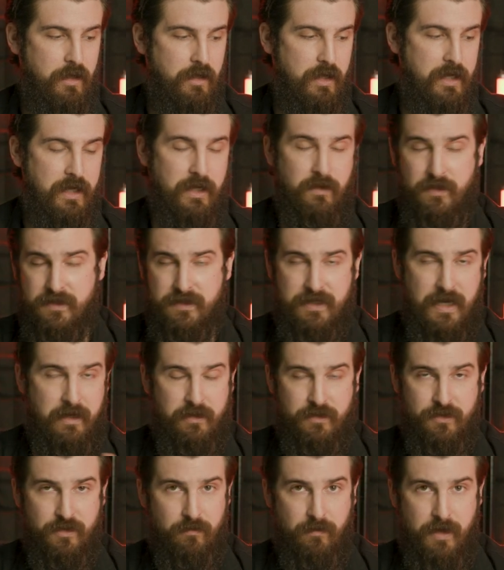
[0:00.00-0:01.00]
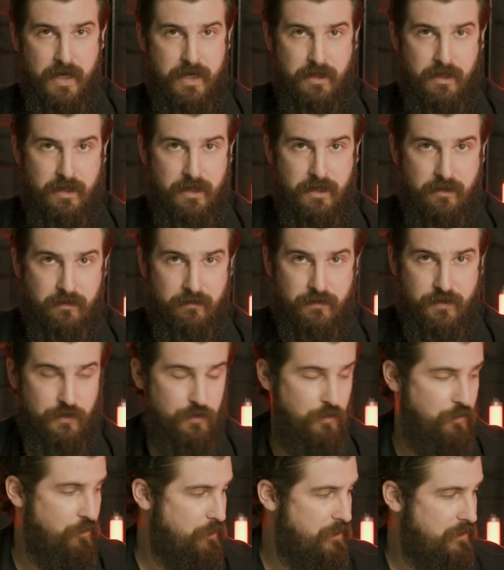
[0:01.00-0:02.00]
and the settings are right in
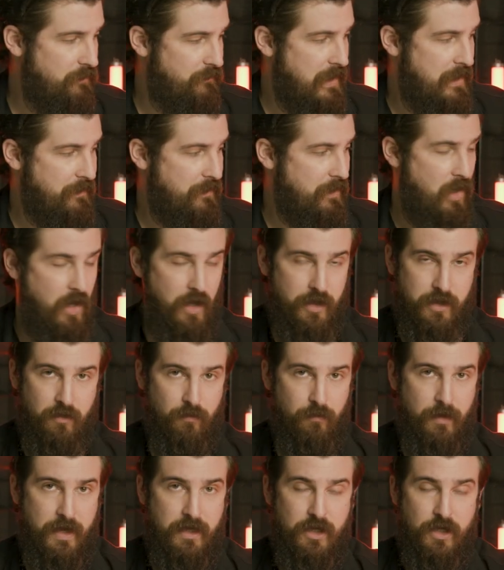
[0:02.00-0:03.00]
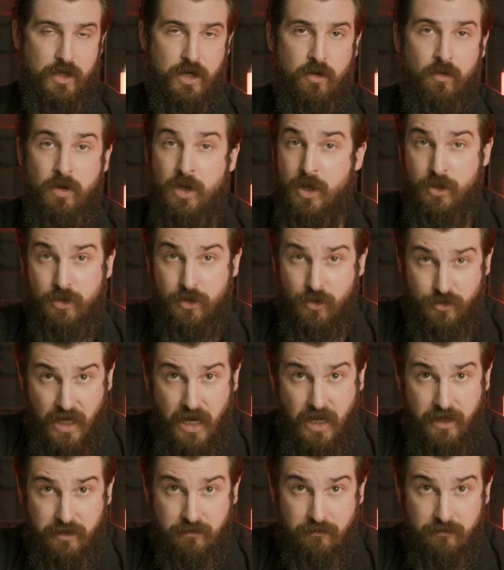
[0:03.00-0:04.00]
Zoom and you've got the audio ready to go, you're
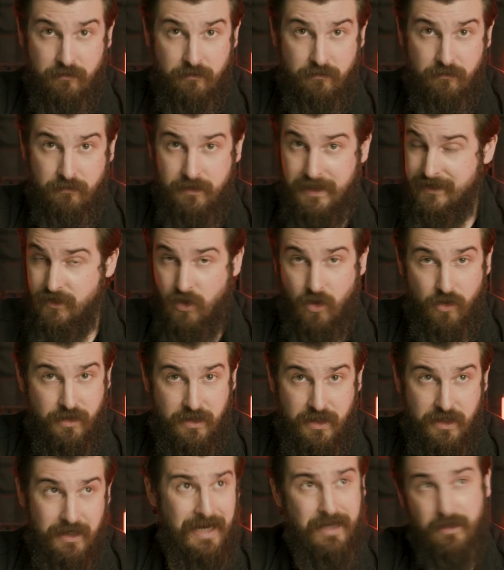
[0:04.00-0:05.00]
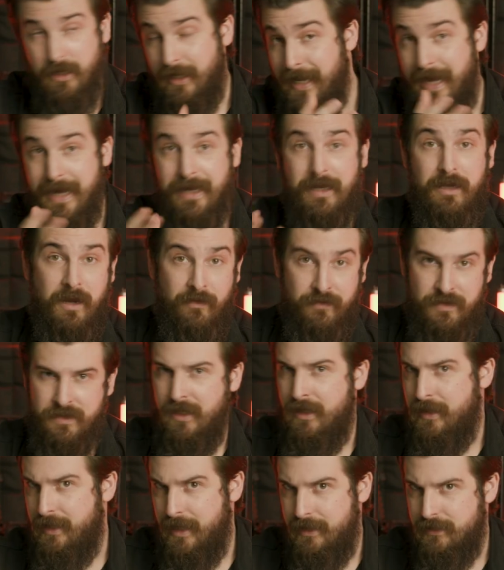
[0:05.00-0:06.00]
done. That's all you need. And the lighting,
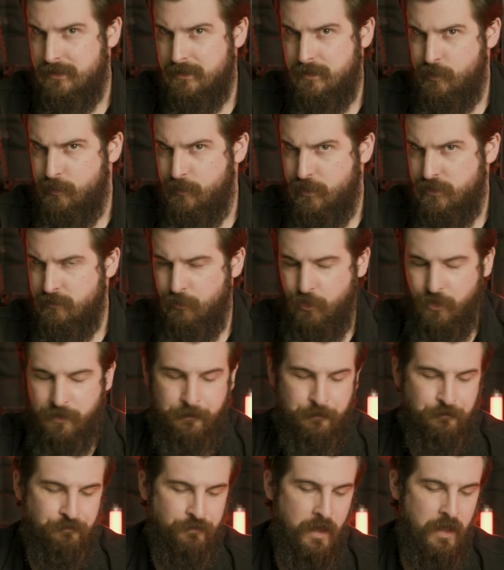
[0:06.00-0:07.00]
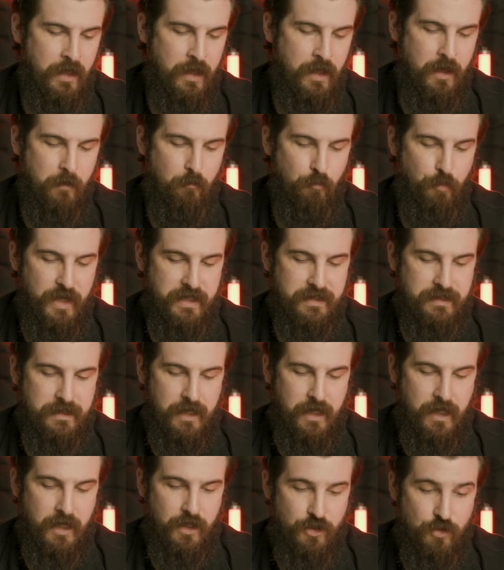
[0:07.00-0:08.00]
obviously. Our lighting is going to be most important. But
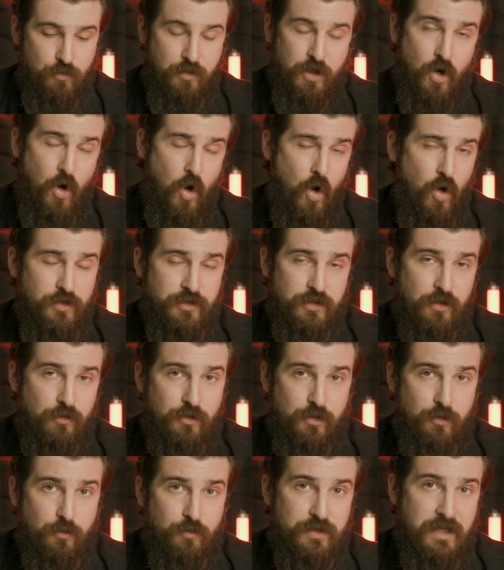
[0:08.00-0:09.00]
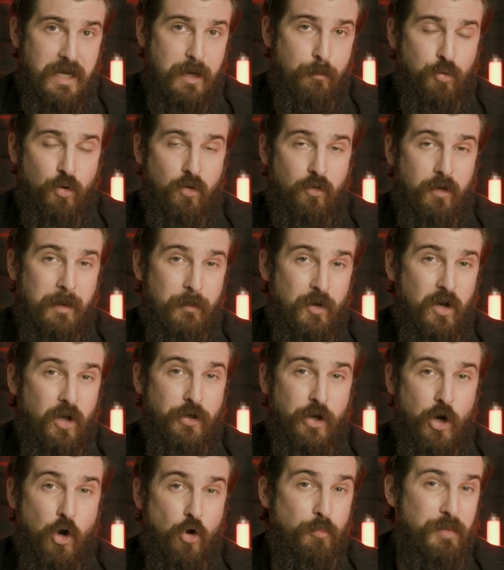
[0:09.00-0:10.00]
you can also use a program
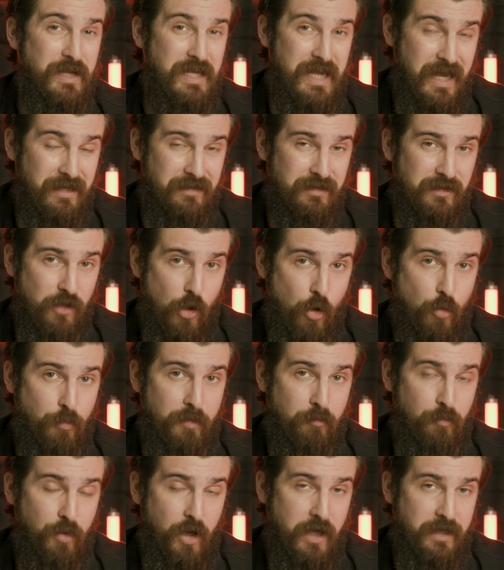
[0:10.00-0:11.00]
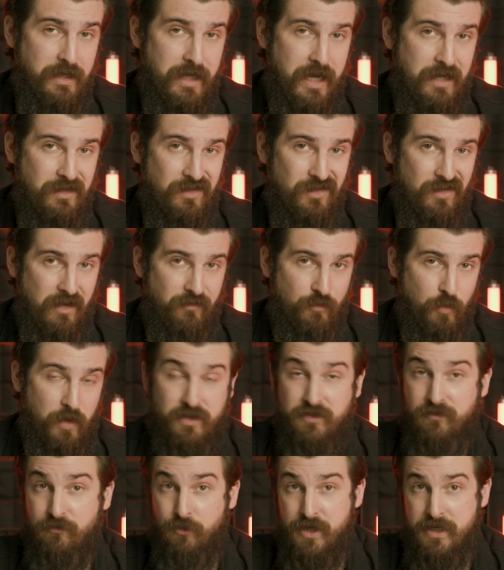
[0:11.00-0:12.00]
called OBS, Open Broadcast
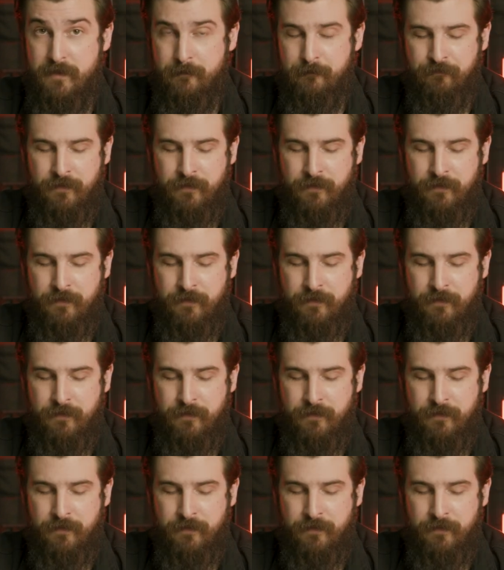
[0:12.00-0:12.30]
Software. It's free.